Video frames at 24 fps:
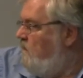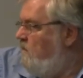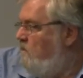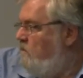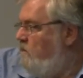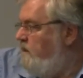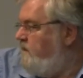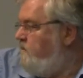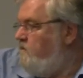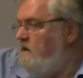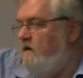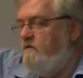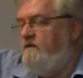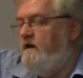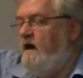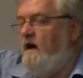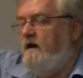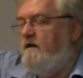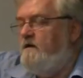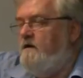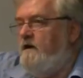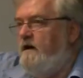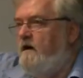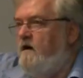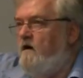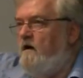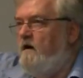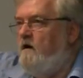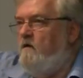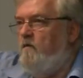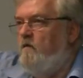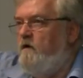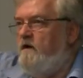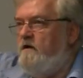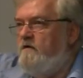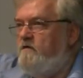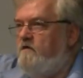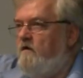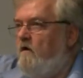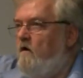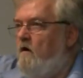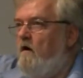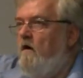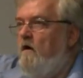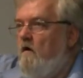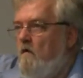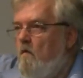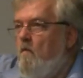We drove down there and we
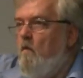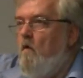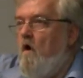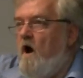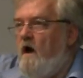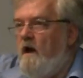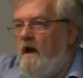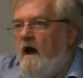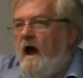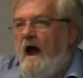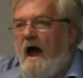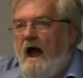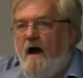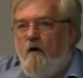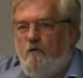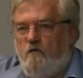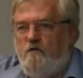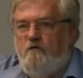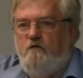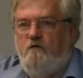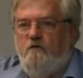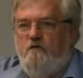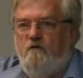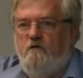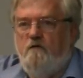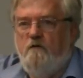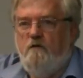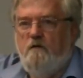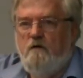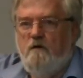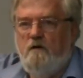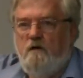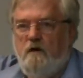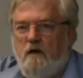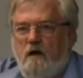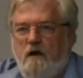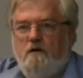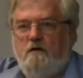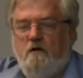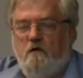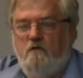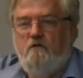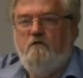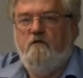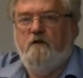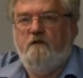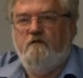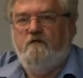saw one house in
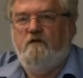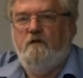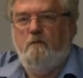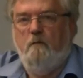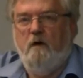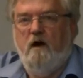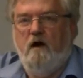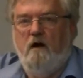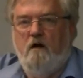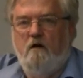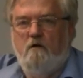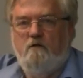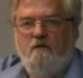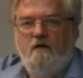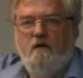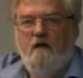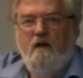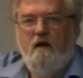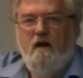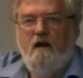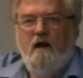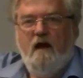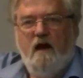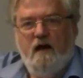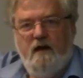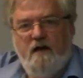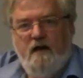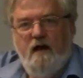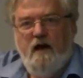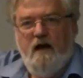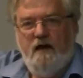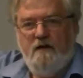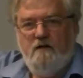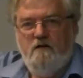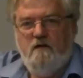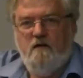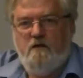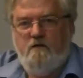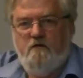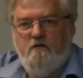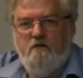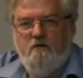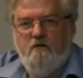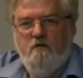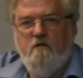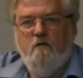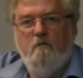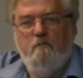those 60 miles and
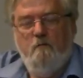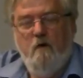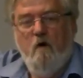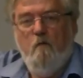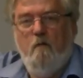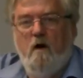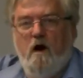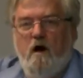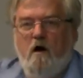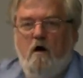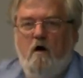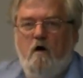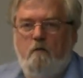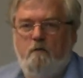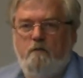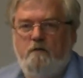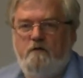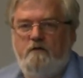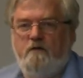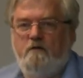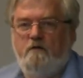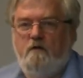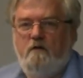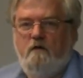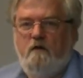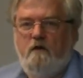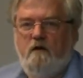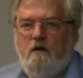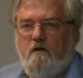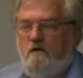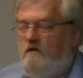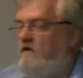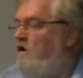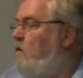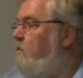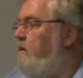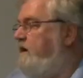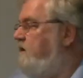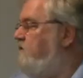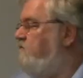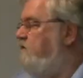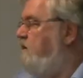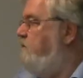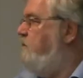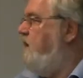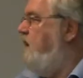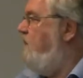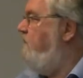endless mobile homes. Nobody's
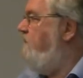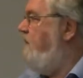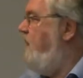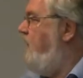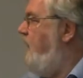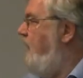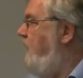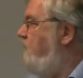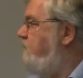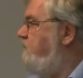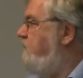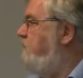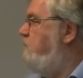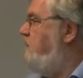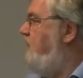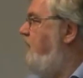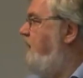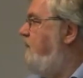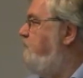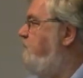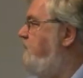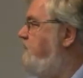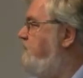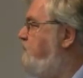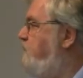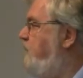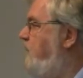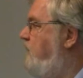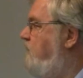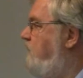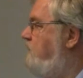rebuilt their house in Blackman's